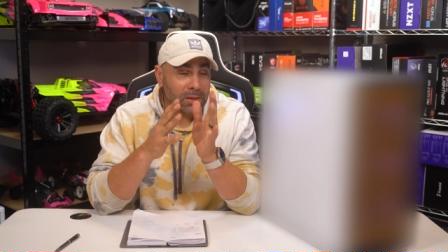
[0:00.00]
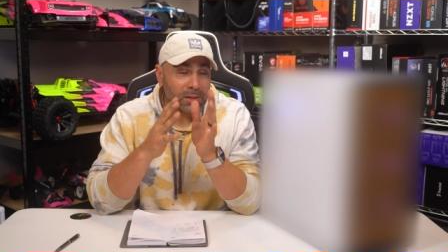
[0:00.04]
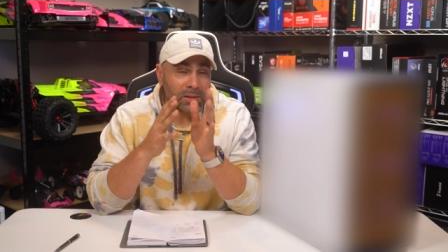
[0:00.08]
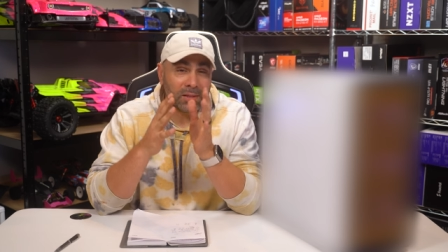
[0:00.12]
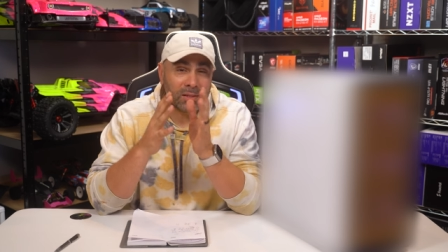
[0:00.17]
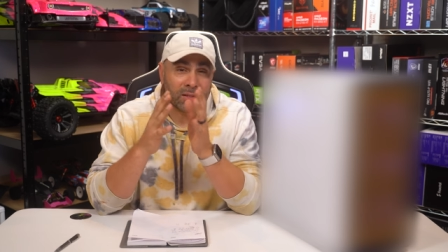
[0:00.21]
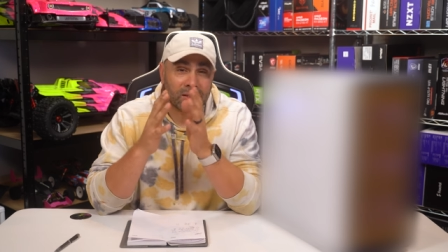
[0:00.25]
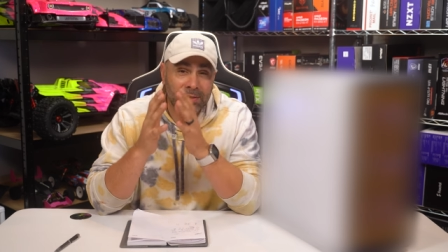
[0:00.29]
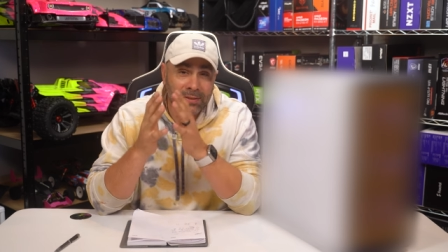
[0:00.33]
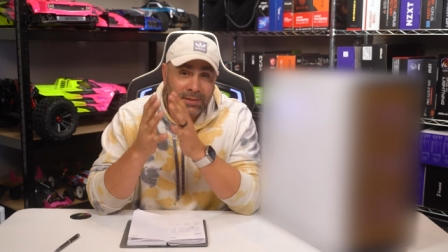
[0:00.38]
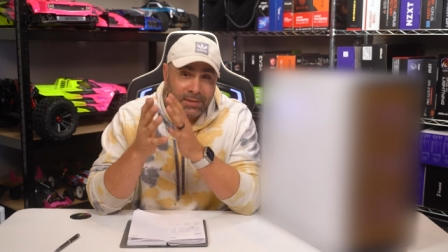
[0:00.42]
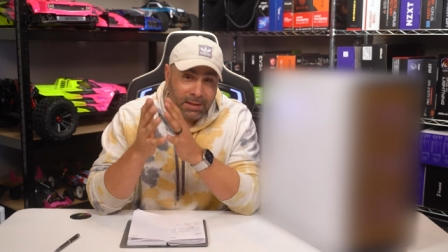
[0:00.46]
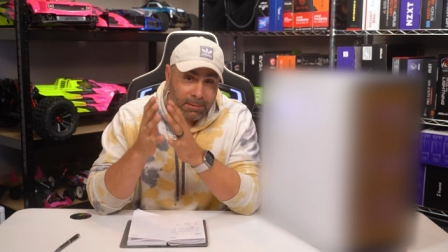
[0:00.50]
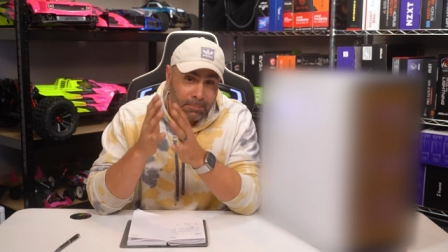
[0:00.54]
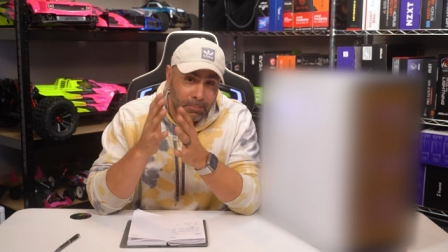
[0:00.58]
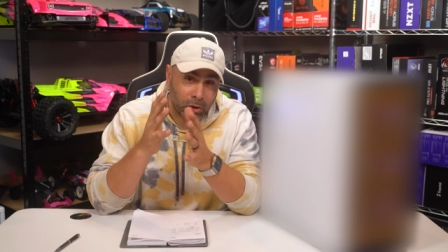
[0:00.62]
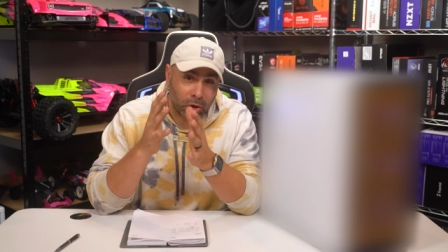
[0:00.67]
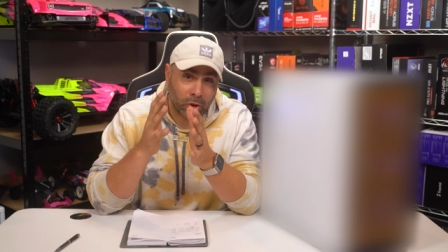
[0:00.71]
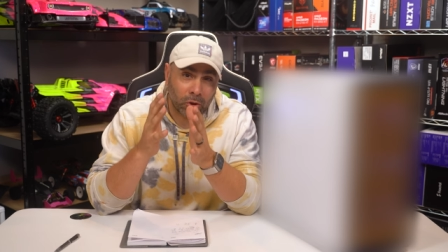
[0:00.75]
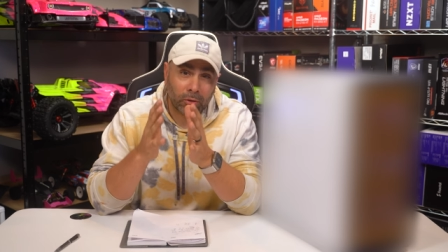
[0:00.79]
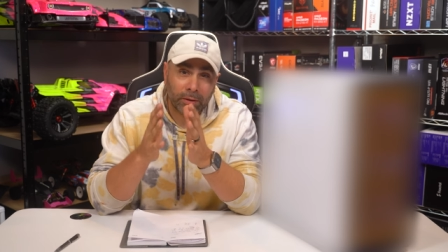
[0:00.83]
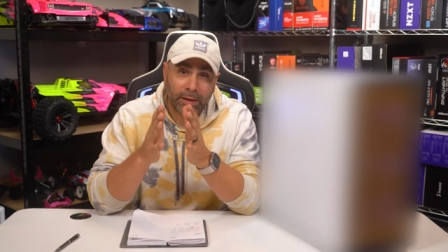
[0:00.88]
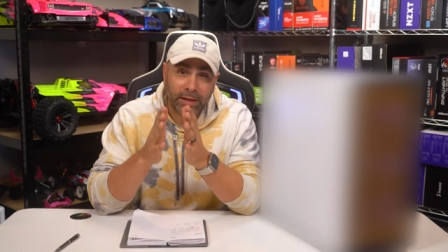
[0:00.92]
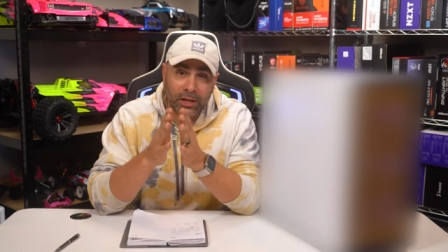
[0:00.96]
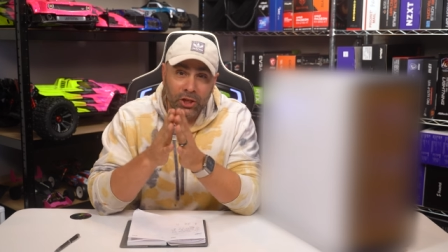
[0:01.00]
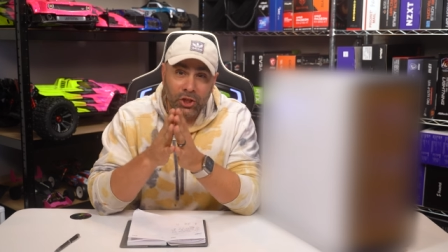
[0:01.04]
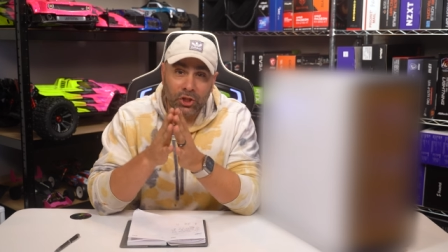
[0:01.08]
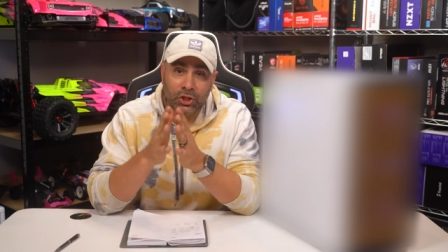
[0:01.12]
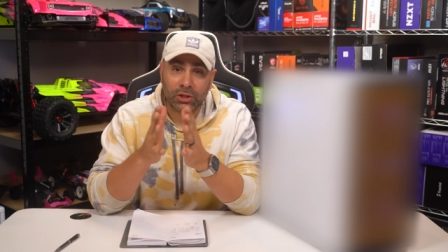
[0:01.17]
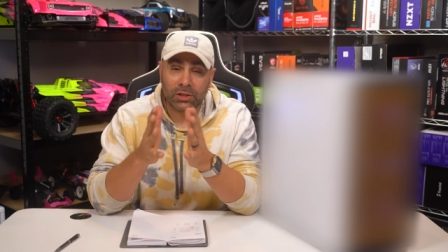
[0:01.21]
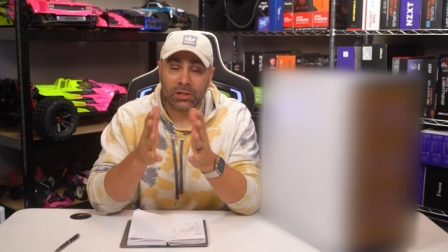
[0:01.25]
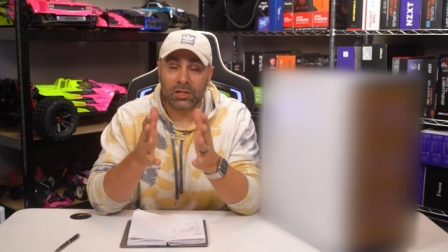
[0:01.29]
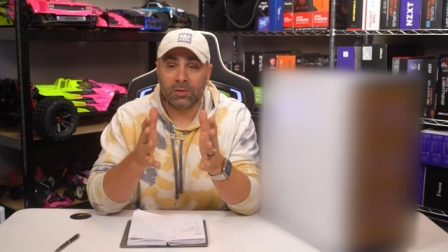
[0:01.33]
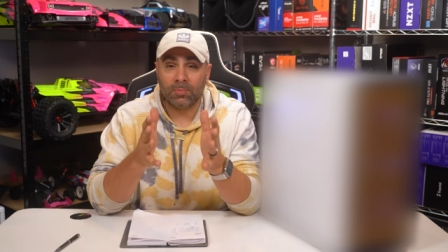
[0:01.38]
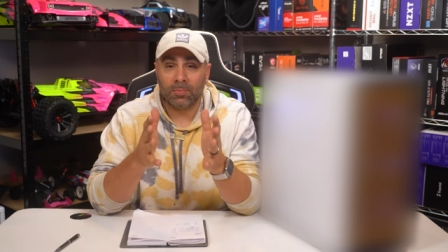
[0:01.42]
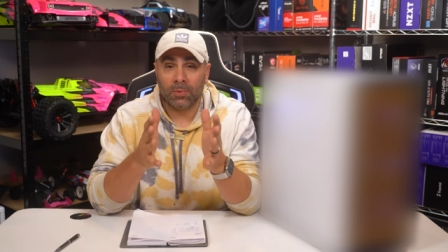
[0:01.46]
similar-ish
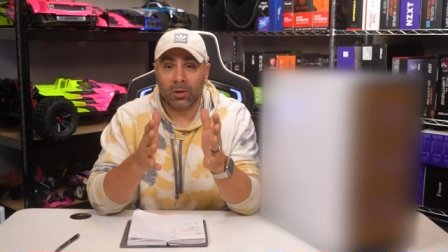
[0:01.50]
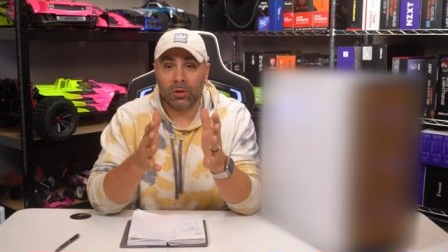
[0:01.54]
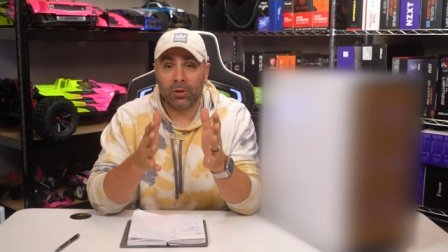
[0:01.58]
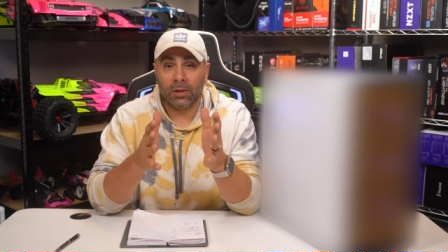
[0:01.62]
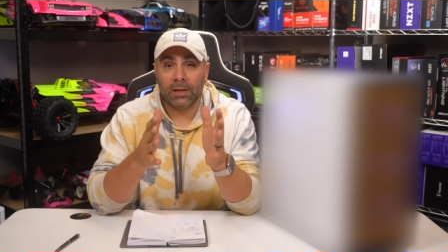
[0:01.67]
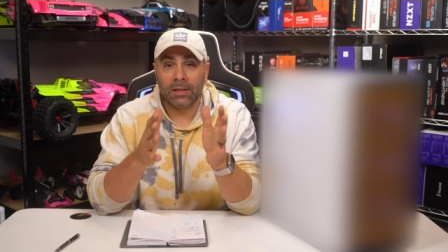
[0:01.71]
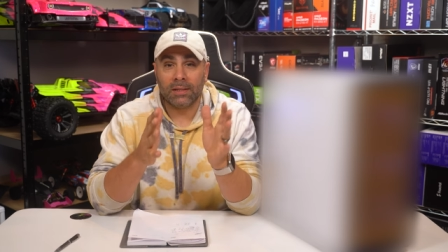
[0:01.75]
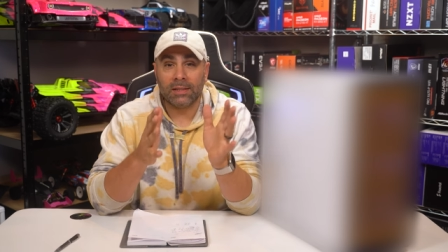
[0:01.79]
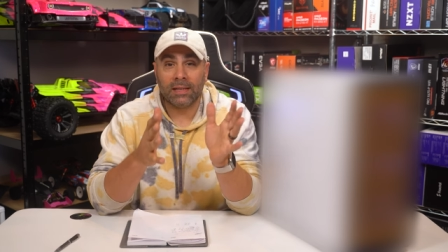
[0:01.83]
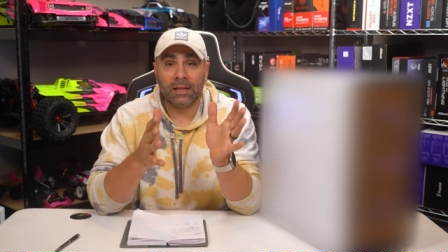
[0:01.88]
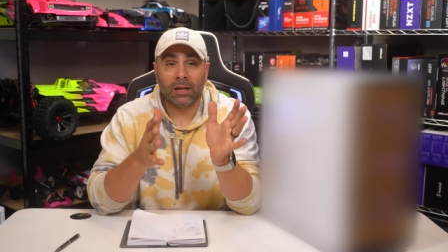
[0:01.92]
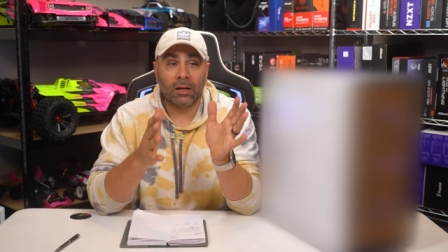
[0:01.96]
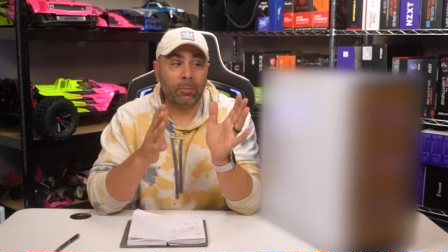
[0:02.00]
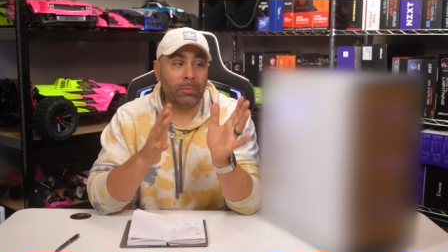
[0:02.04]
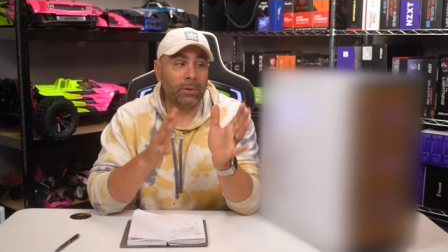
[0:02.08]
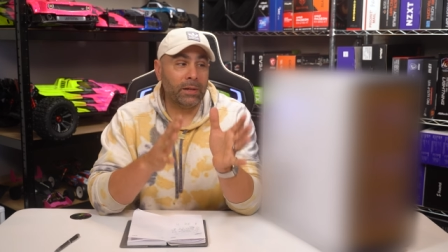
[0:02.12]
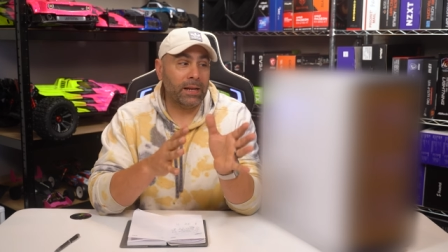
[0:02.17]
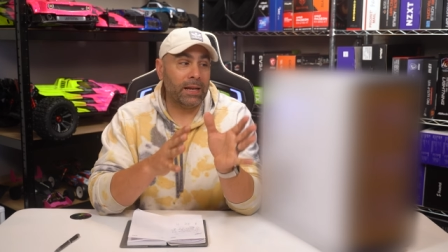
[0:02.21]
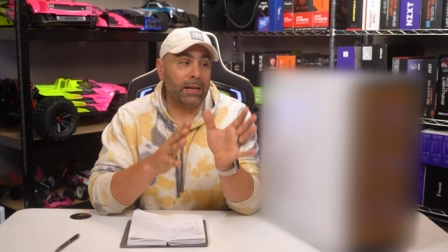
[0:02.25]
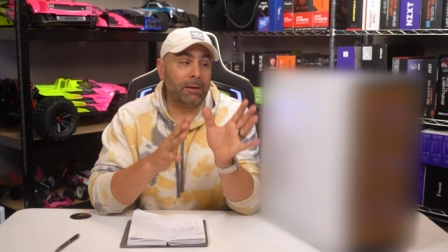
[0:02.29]
experience had I been